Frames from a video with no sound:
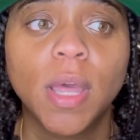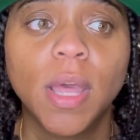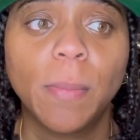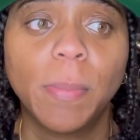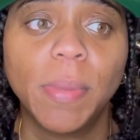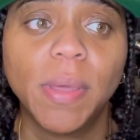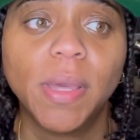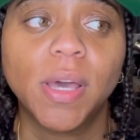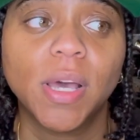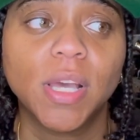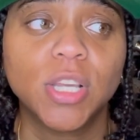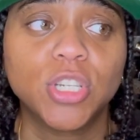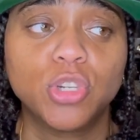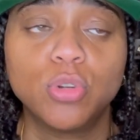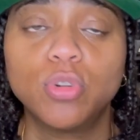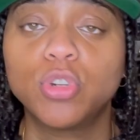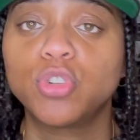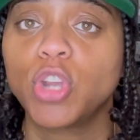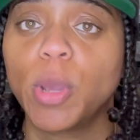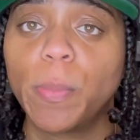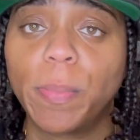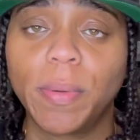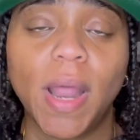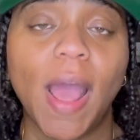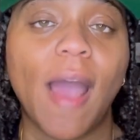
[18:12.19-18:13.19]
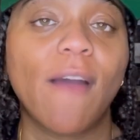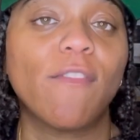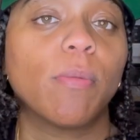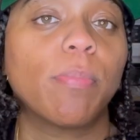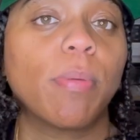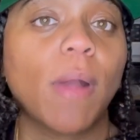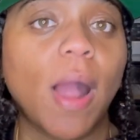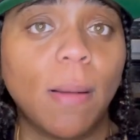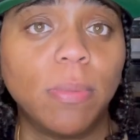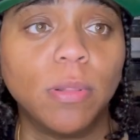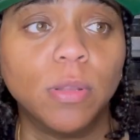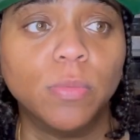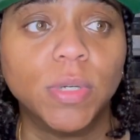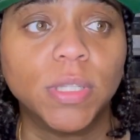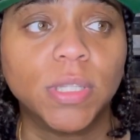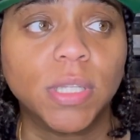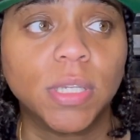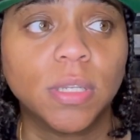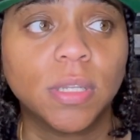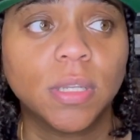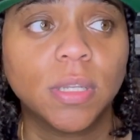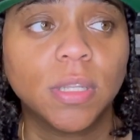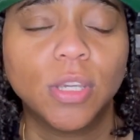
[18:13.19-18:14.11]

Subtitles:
because you strip and I have a problem with it.